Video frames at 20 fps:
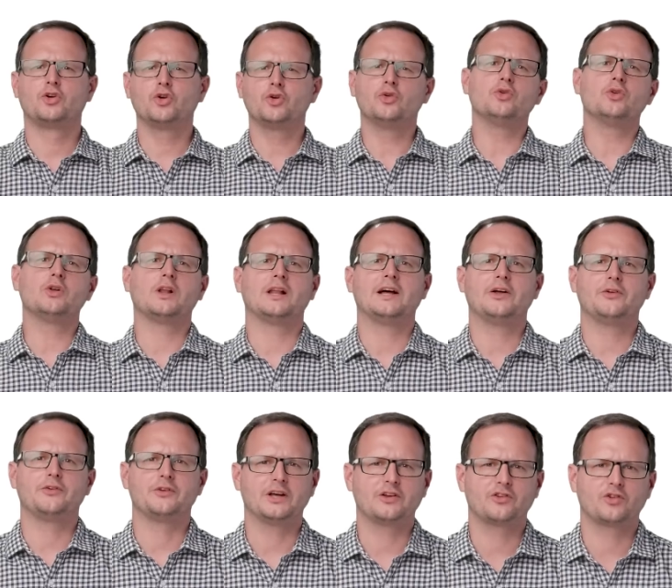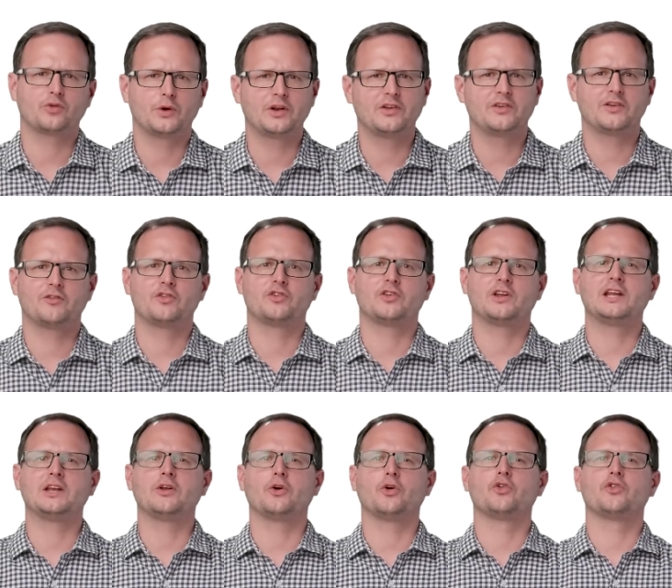Google Cloud Next twenty
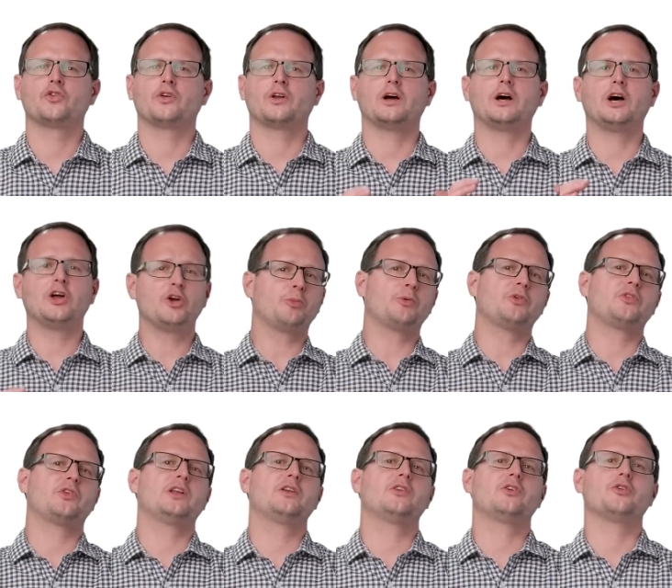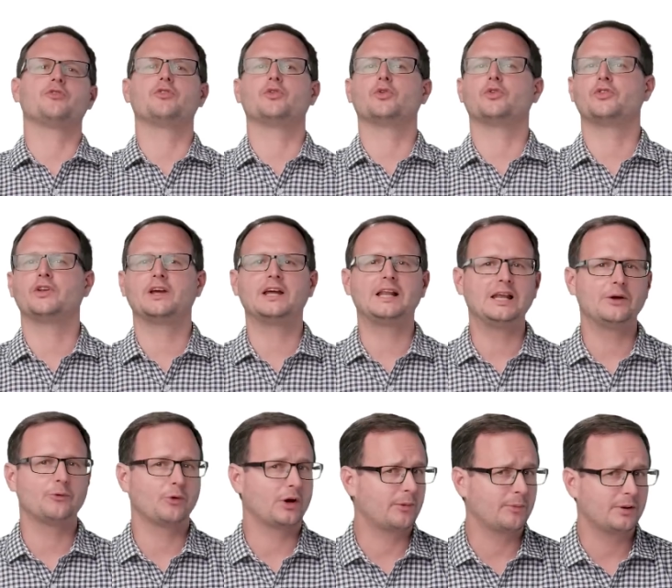seventeen hosted one hundred percent of your daily
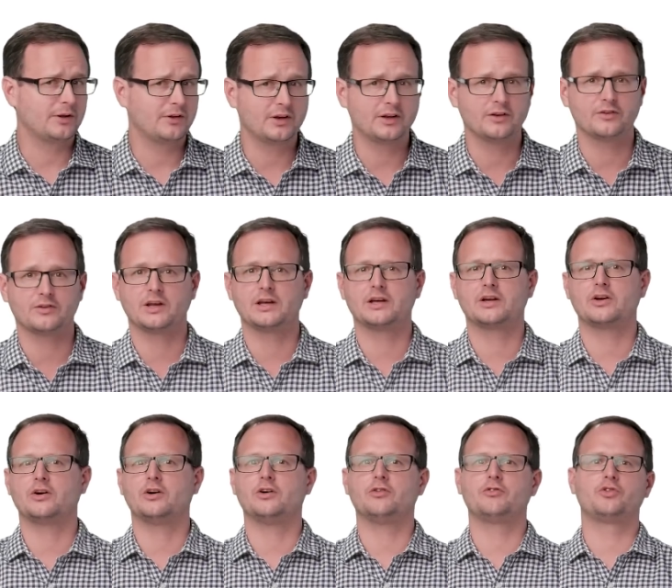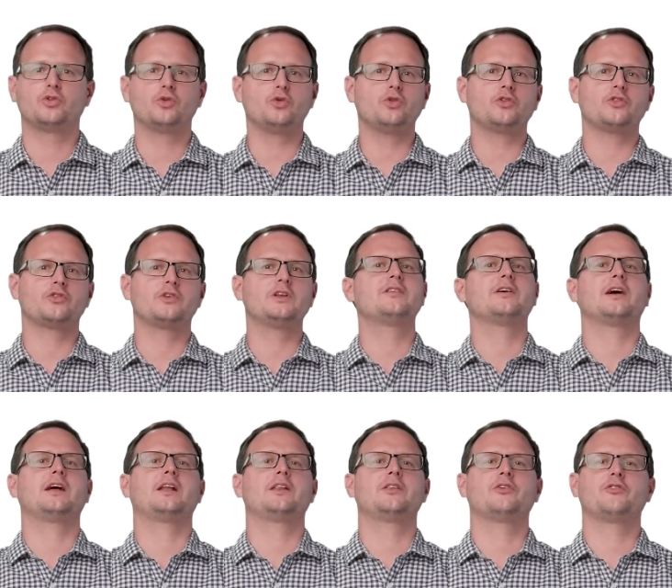recommended intake of talks
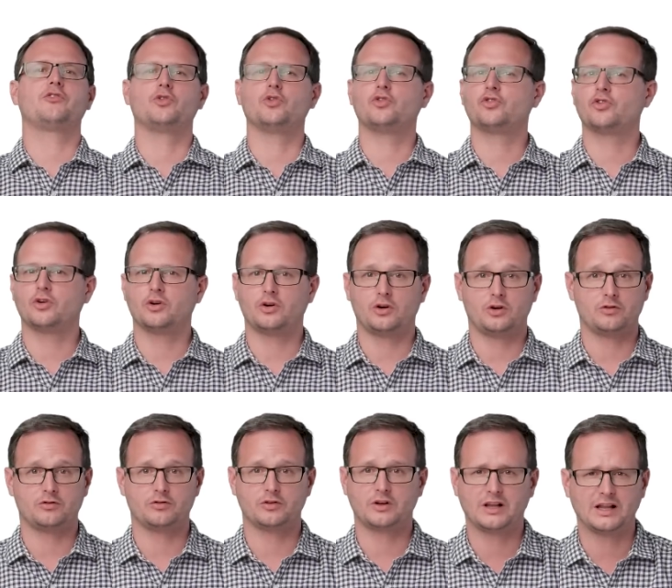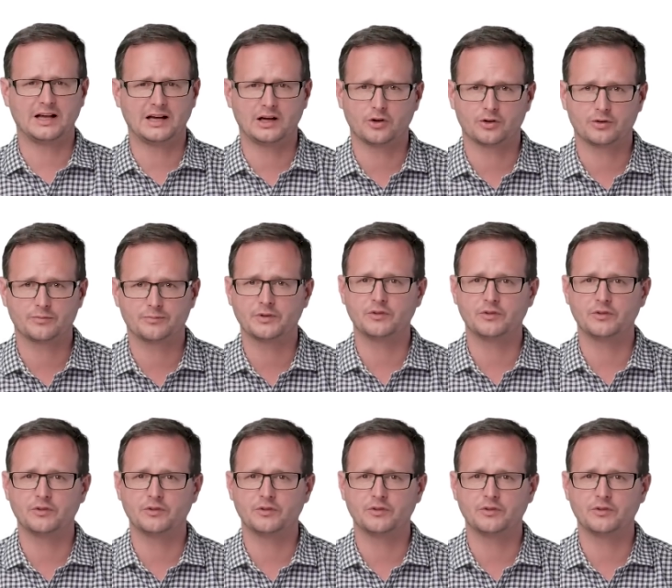detailing the future of cloud.